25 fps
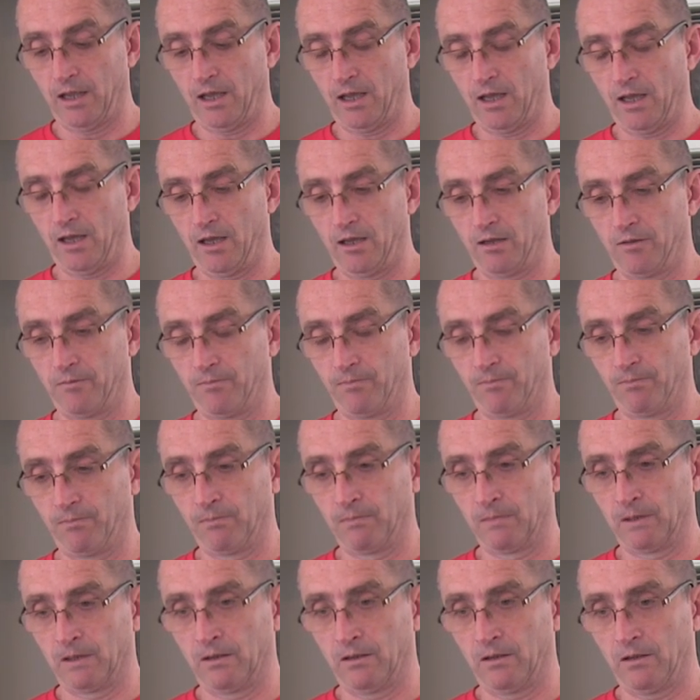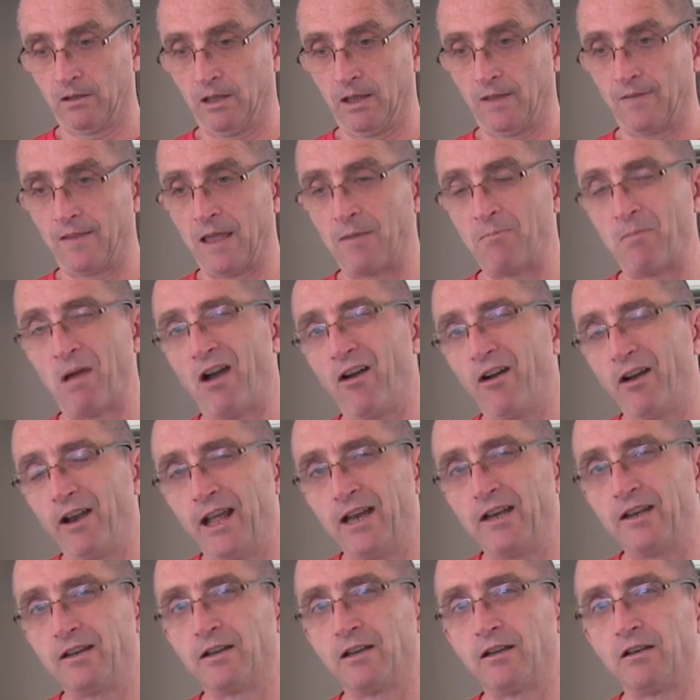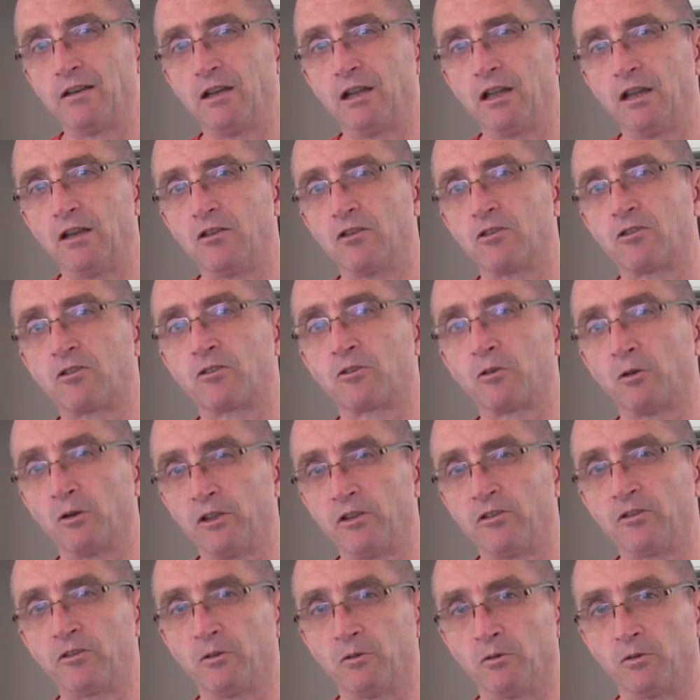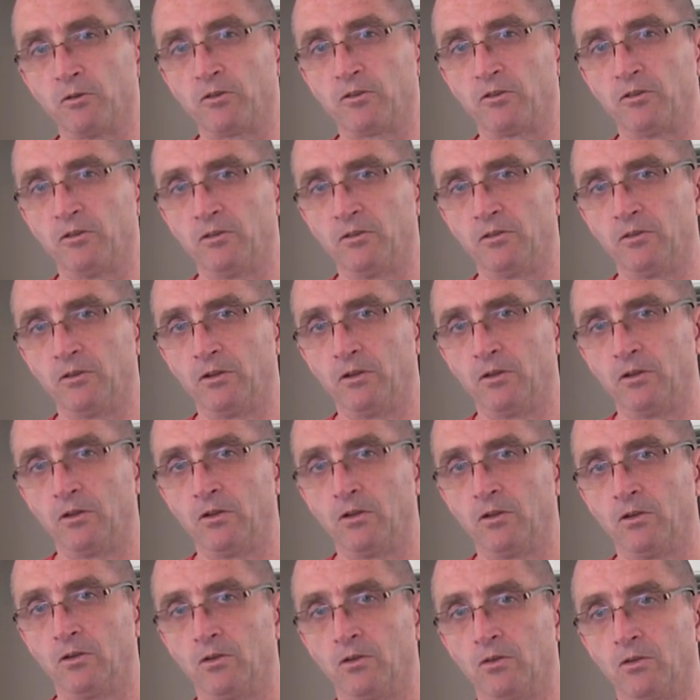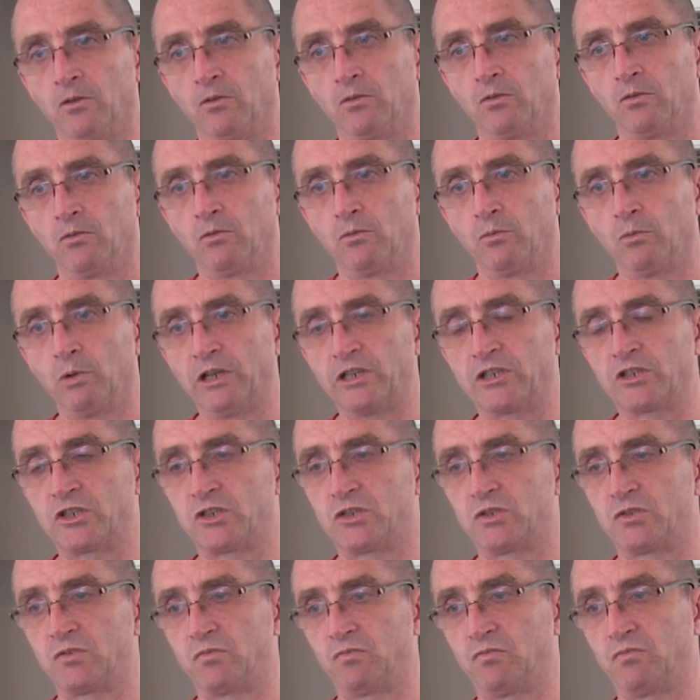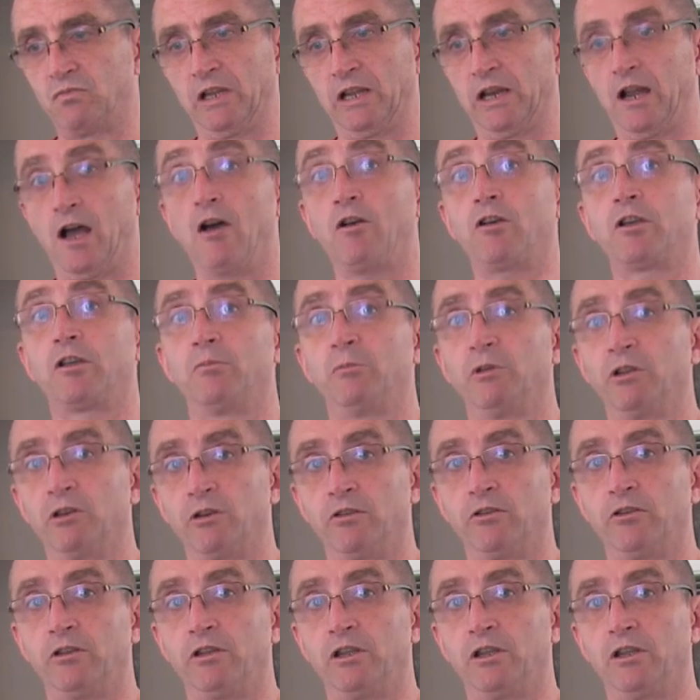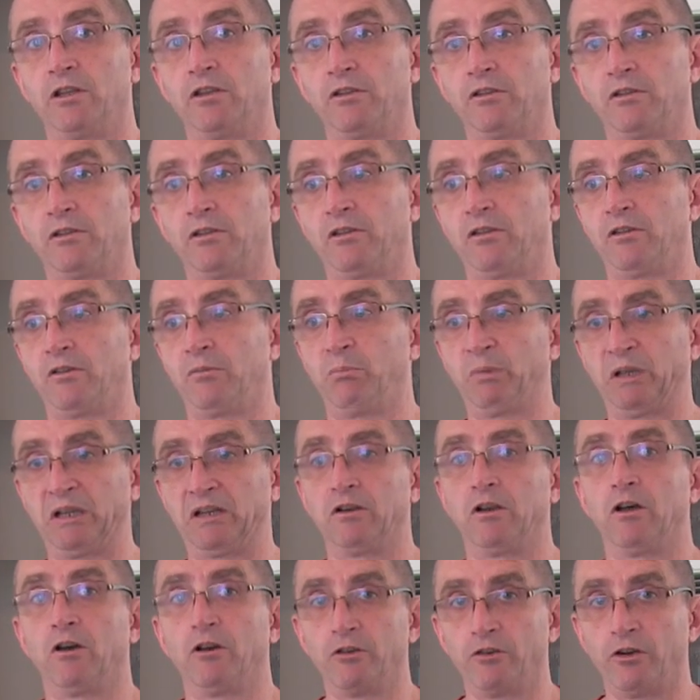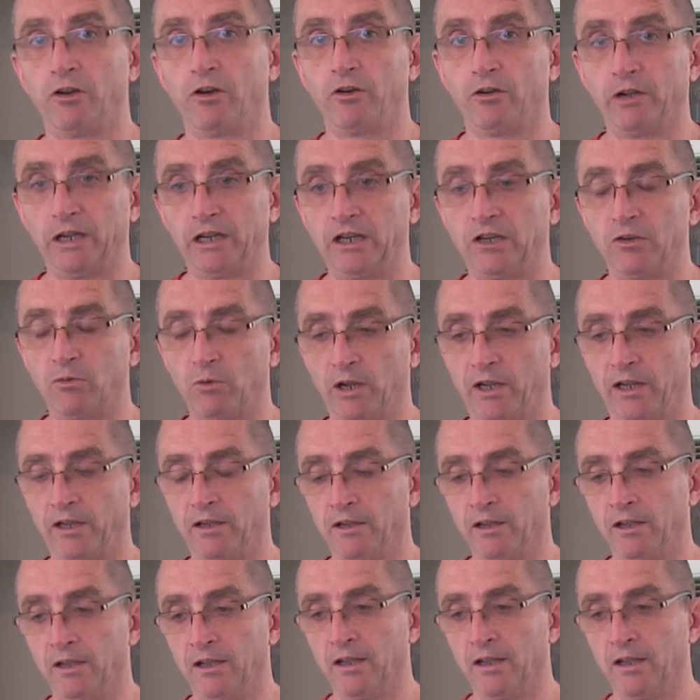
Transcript: um, and they marinate it in, in soy sauce, which in our community is, is a big no-no anyway.